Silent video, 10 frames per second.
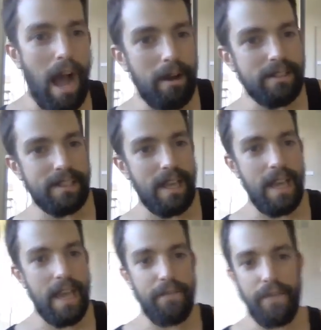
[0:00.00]
I'd
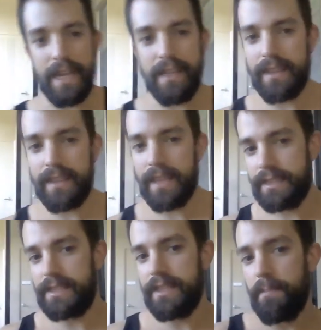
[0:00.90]
say if
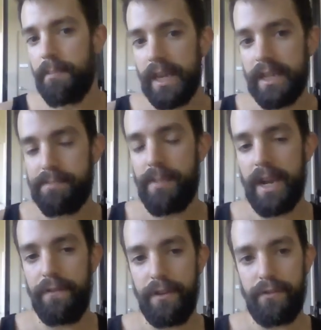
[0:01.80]
anything, I see the biggest
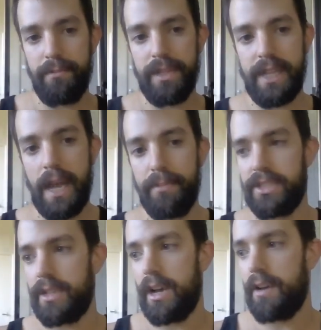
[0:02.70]
benefit from this type
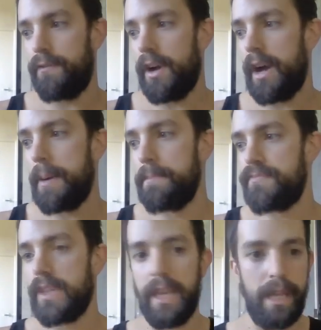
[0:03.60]
of stuff
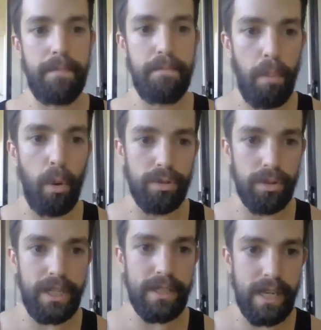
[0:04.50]
in
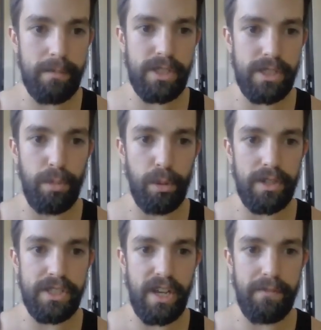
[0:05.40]
bouldering attempts and
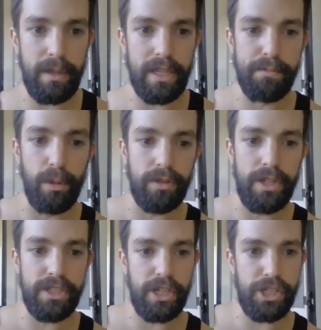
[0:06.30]
bouldering stuff, because
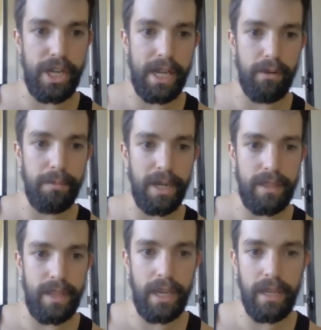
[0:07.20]
bouldering is such an anaerobic
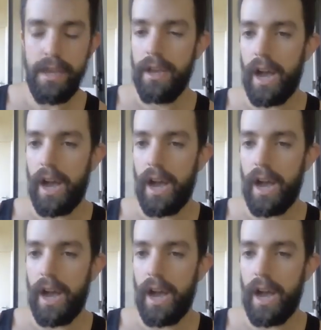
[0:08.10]
thing.